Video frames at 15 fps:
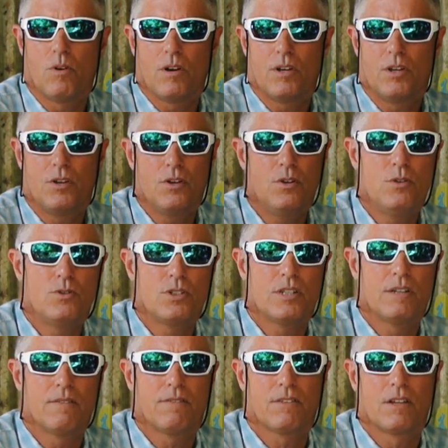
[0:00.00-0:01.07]
huge
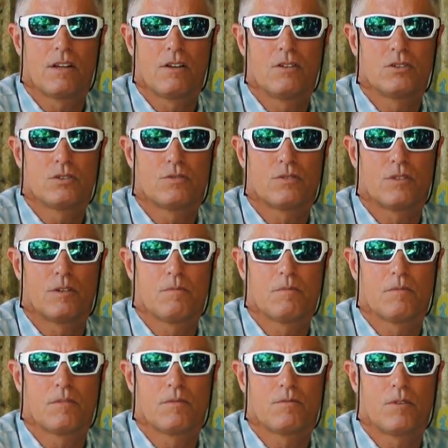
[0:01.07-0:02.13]
inflows
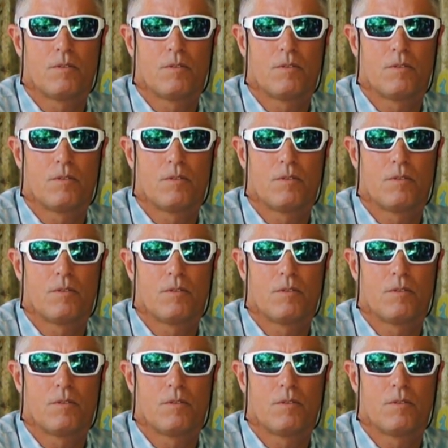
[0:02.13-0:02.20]
from